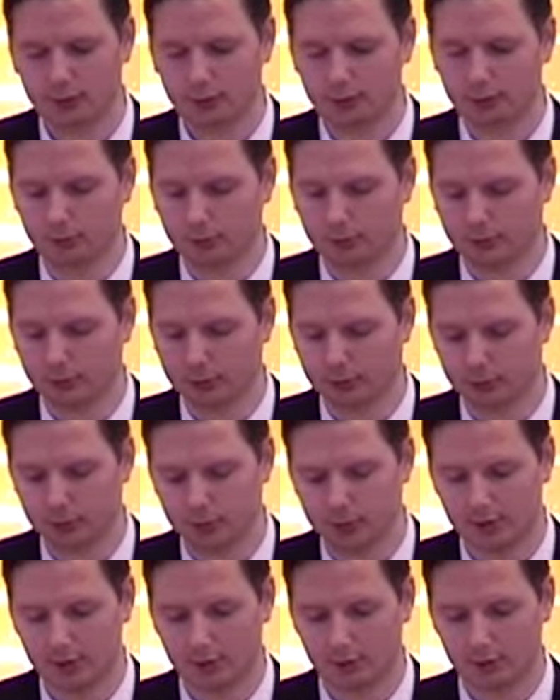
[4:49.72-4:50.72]
When Jesus was
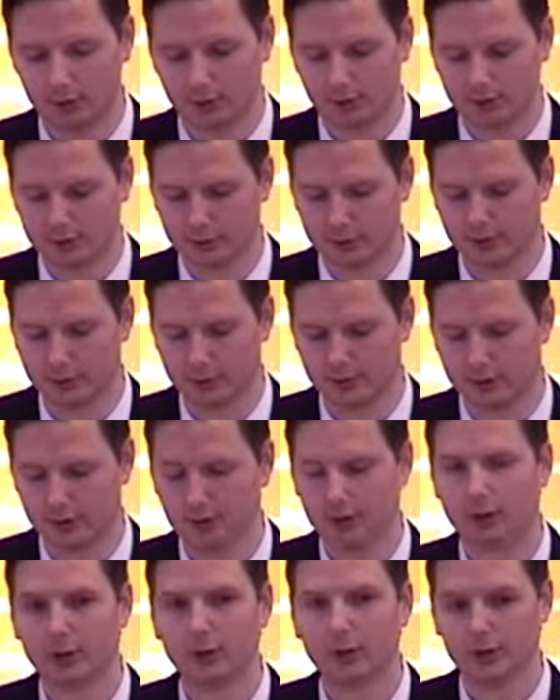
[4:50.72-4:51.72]
here among us,
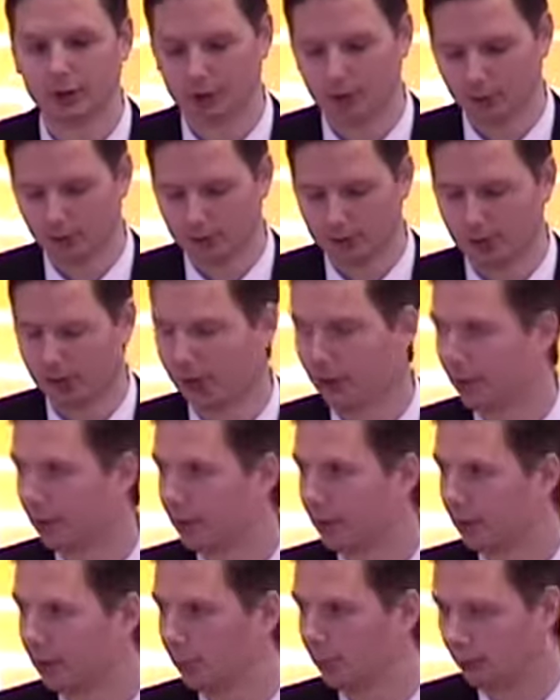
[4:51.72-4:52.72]
he showed us another
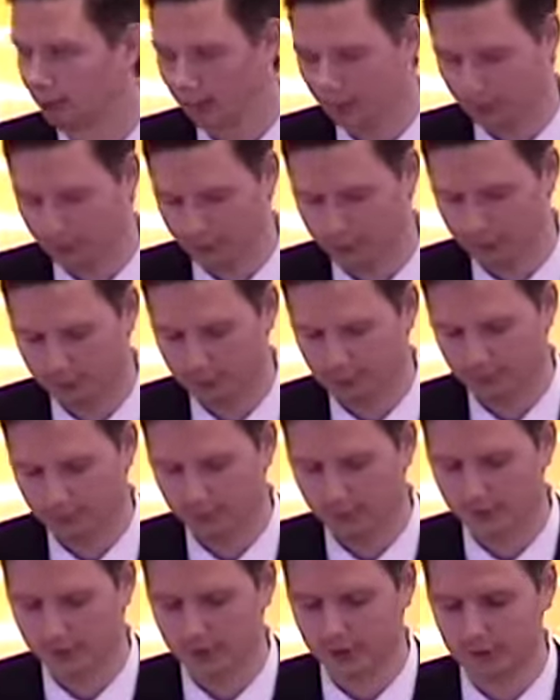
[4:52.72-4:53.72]
thing about love
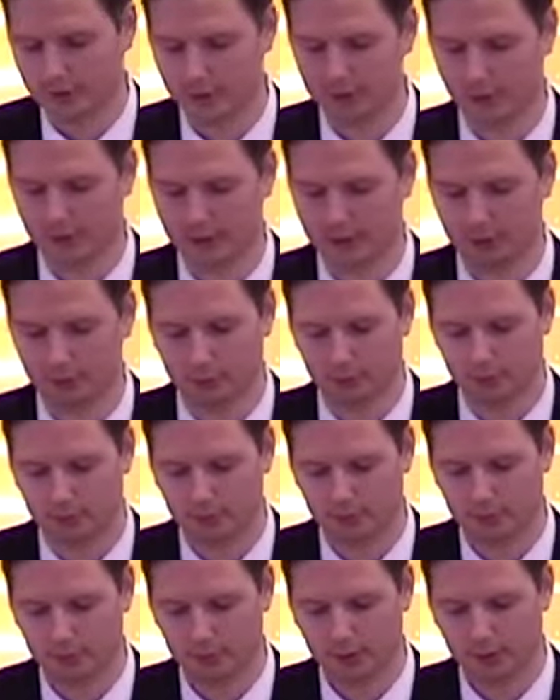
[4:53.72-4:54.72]
that's indispensable.
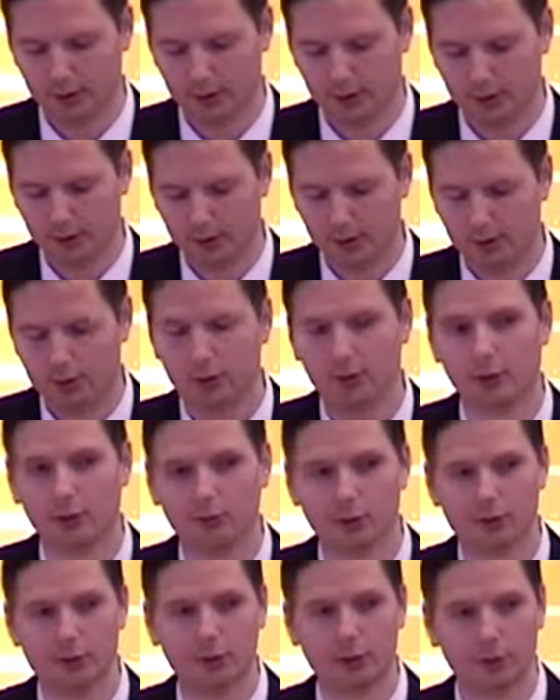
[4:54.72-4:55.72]
Love
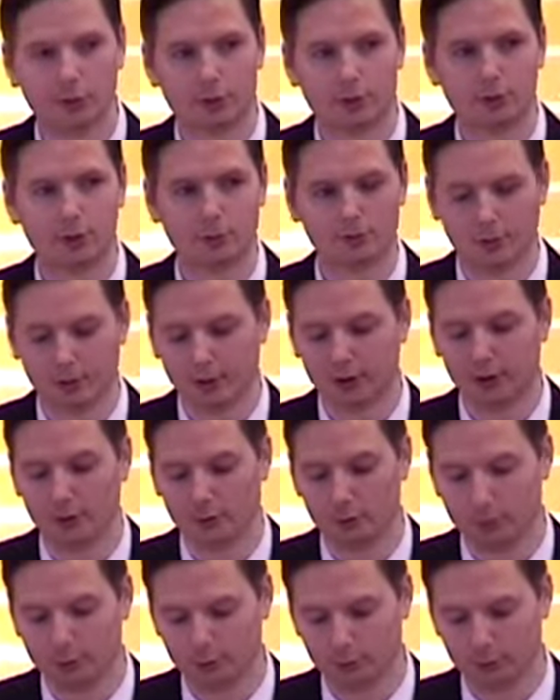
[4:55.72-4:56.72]
is always something that we
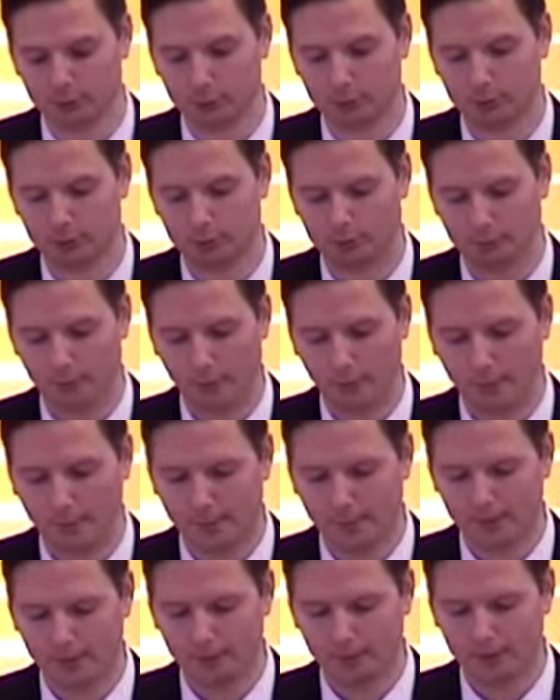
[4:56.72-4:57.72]
do.
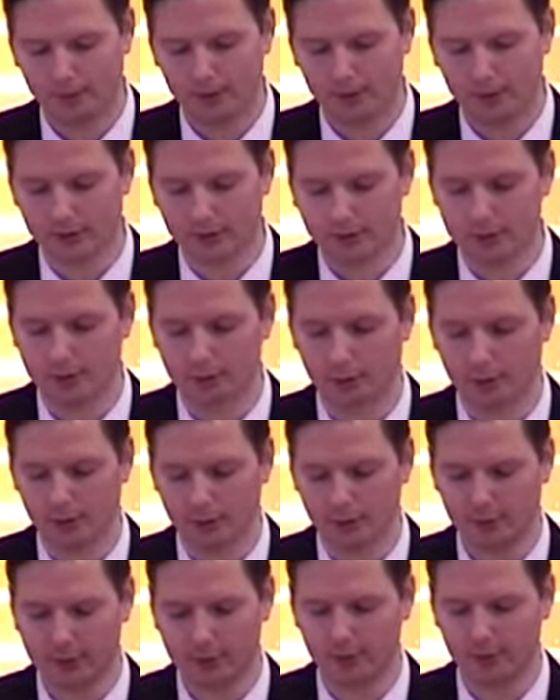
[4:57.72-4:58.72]
And this is what
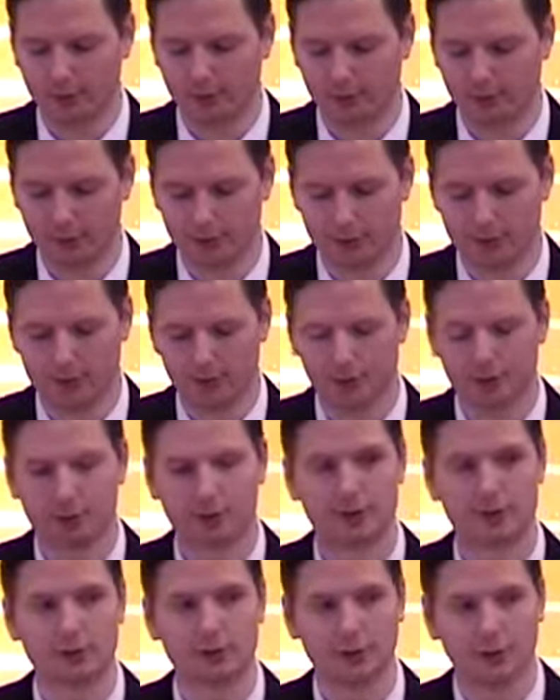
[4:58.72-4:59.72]
every time
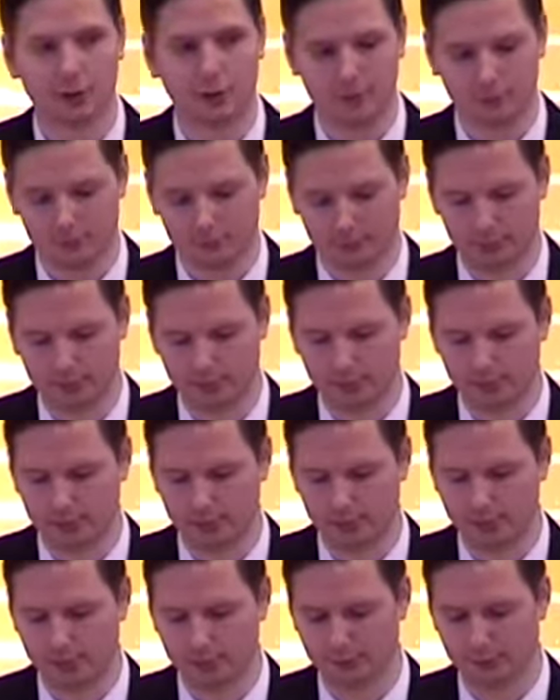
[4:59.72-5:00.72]
distinguishes love from
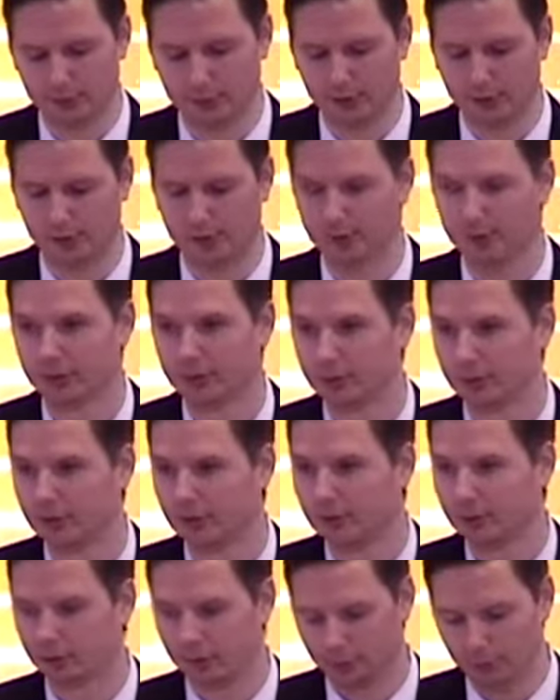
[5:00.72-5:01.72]
sentimental feelings
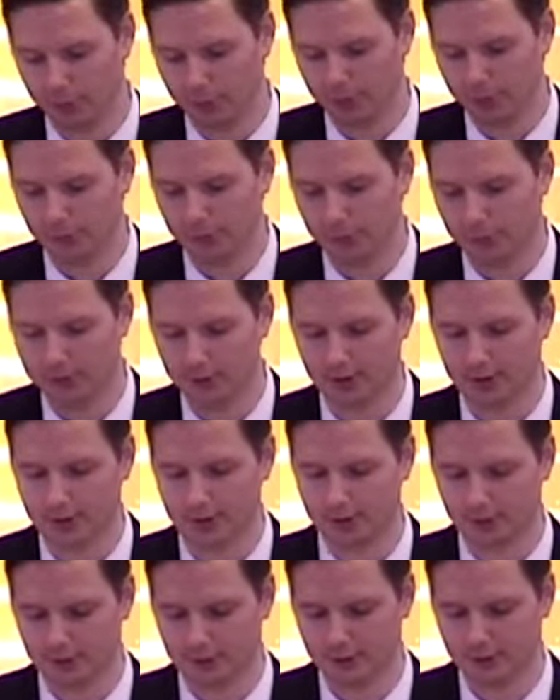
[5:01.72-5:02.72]
or mere good
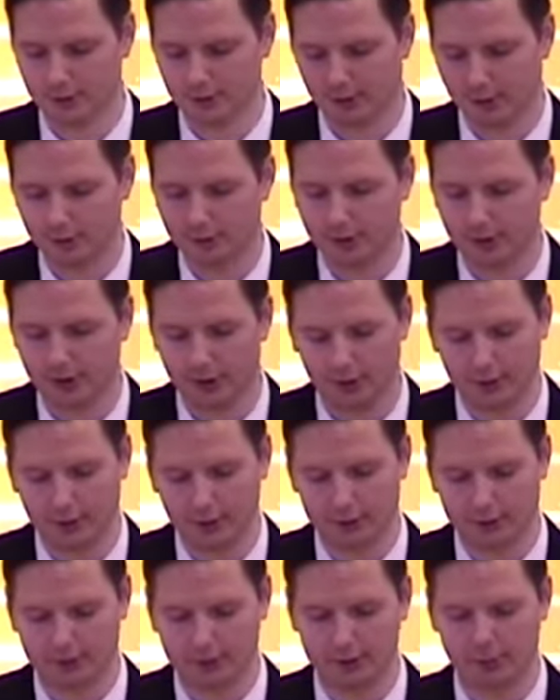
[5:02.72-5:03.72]
intentions. Love, in the
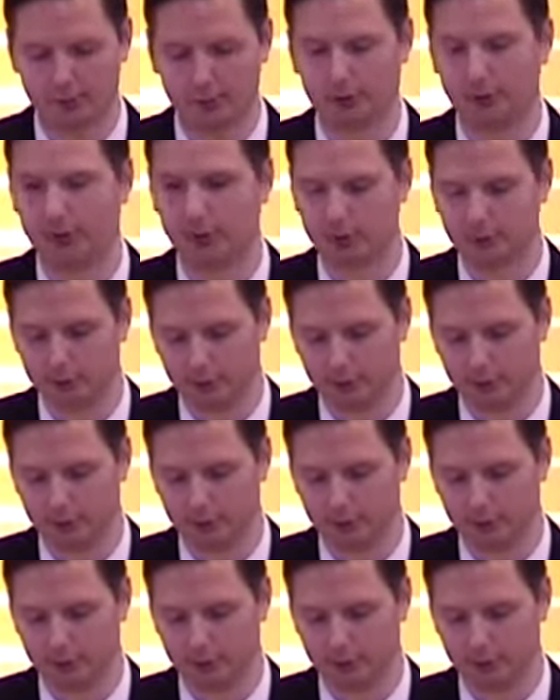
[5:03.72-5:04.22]
end, is something that you